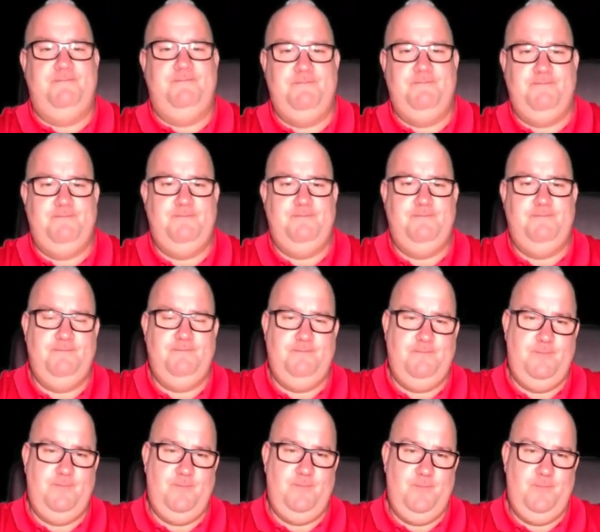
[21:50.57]
Oh
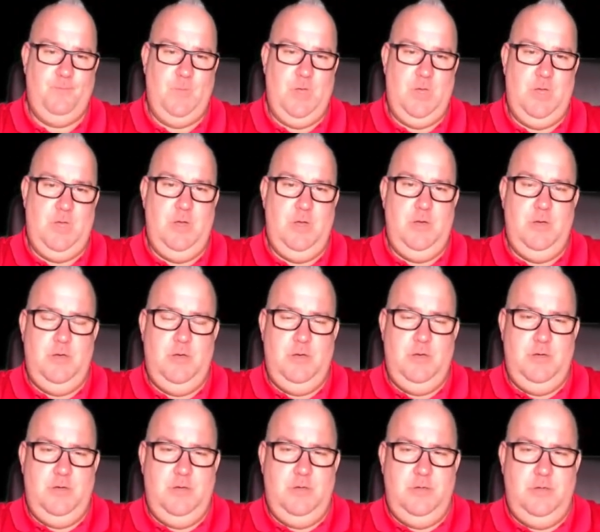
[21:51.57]
man, she
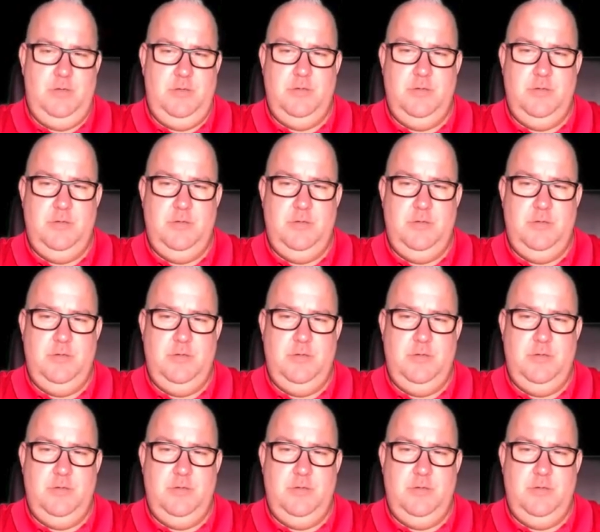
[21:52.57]
was